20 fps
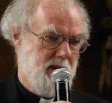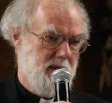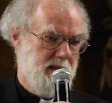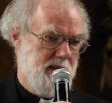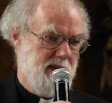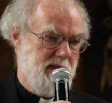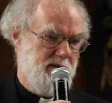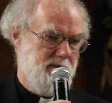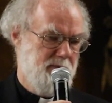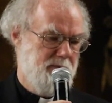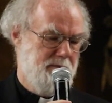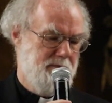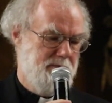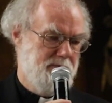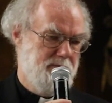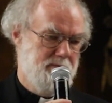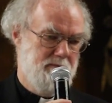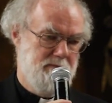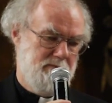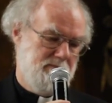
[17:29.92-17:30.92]
set of
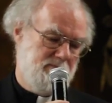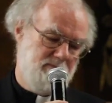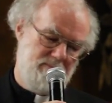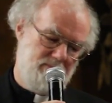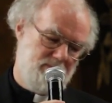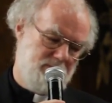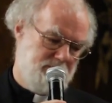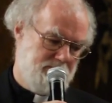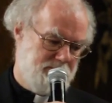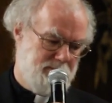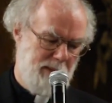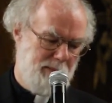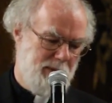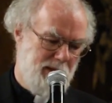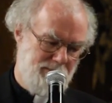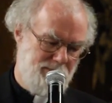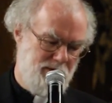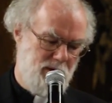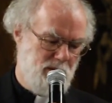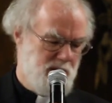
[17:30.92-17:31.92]

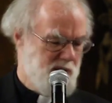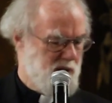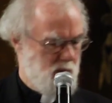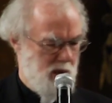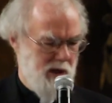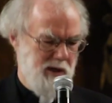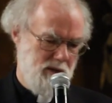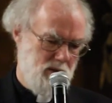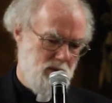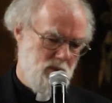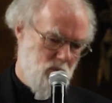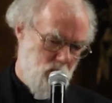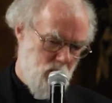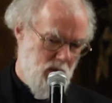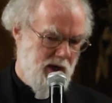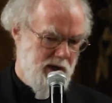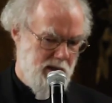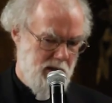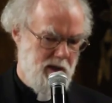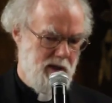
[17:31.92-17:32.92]
public views, quite
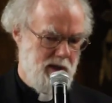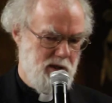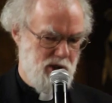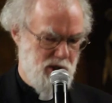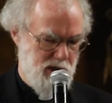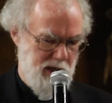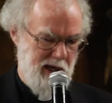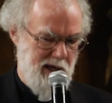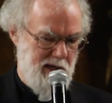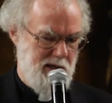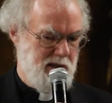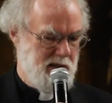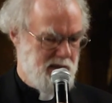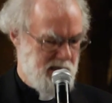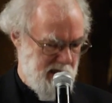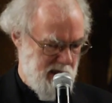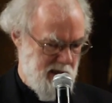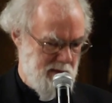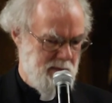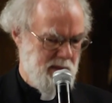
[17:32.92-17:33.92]
widely shared, it
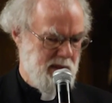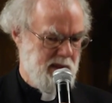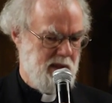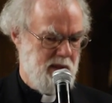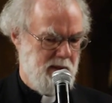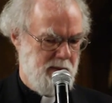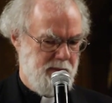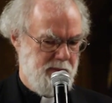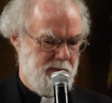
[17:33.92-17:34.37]
seems,